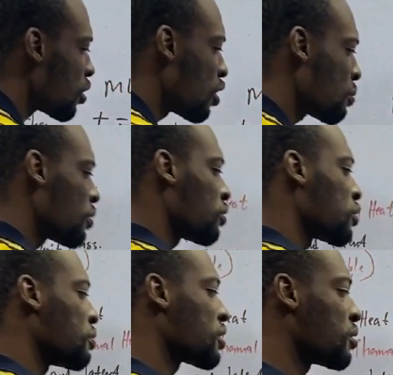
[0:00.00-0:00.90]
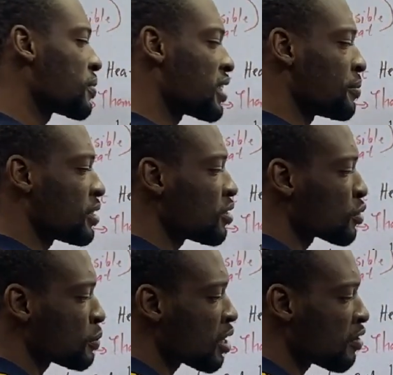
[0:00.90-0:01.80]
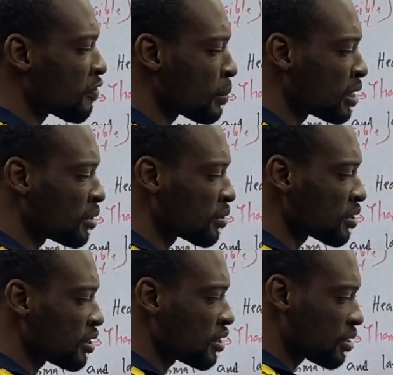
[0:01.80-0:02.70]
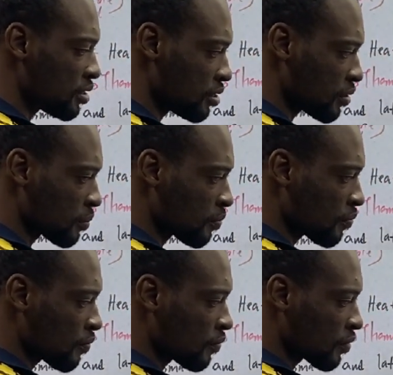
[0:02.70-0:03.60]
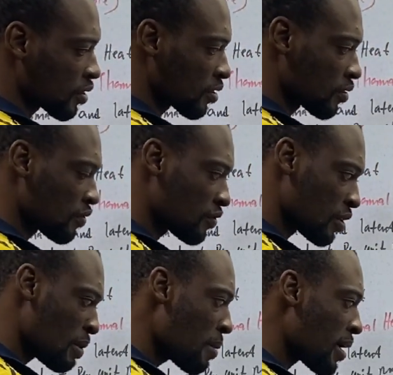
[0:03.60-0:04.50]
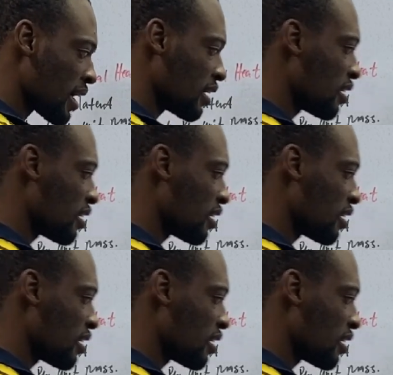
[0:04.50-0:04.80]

up to become times 10 raised to the power of minus 3. Remember,